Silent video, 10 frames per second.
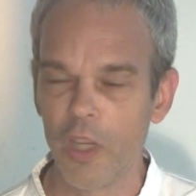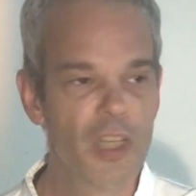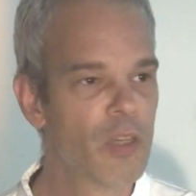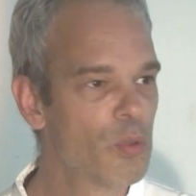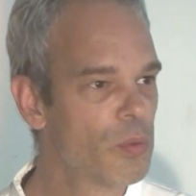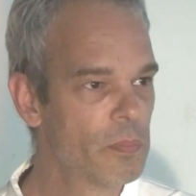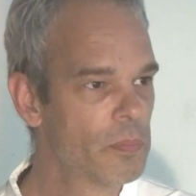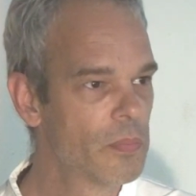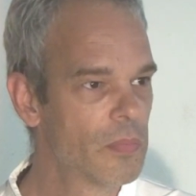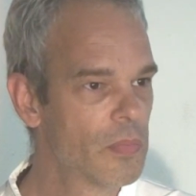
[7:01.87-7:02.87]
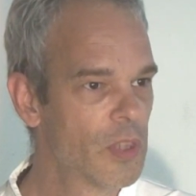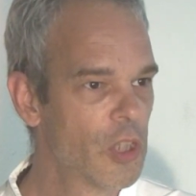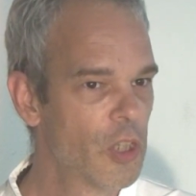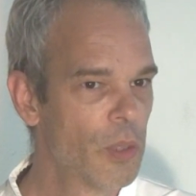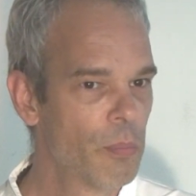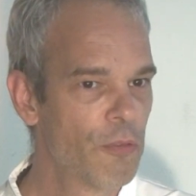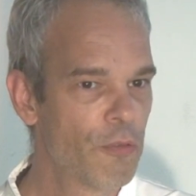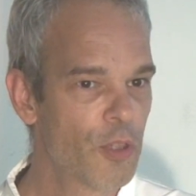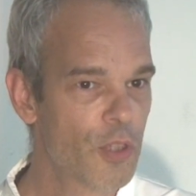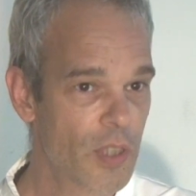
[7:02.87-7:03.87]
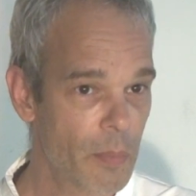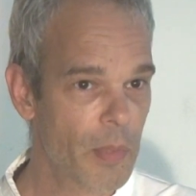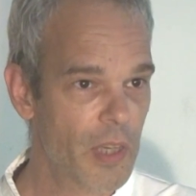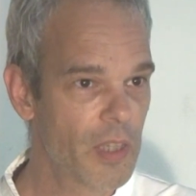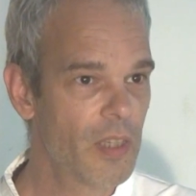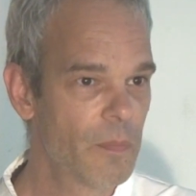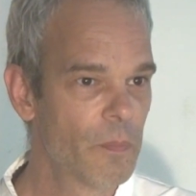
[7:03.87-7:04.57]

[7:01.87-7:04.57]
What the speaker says: any room before somebody,